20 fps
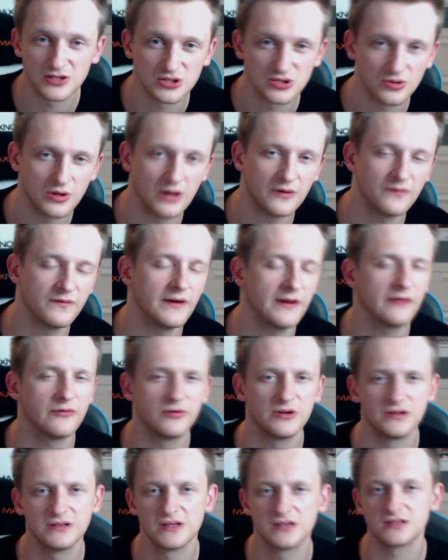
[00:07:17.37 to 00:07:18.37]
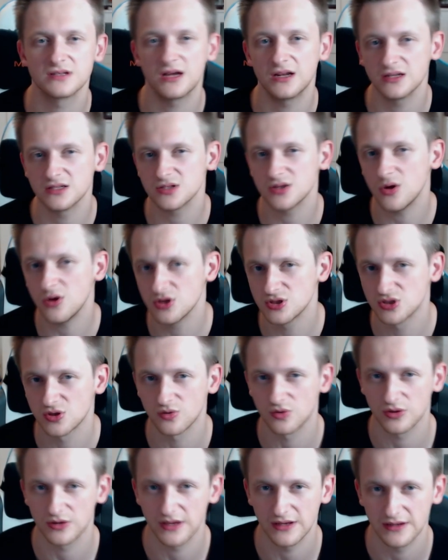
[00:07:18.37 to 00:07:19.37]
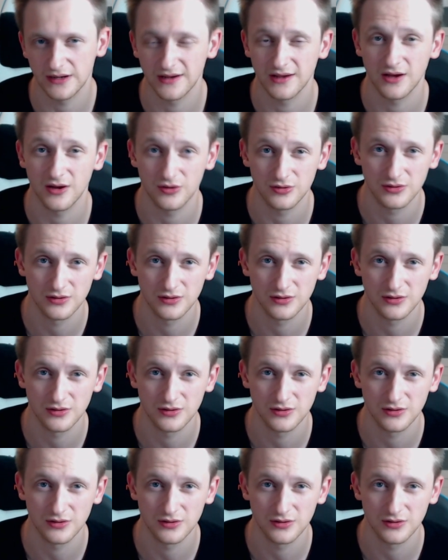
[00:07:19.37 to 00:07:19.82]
and thankfully this card is also rotating out.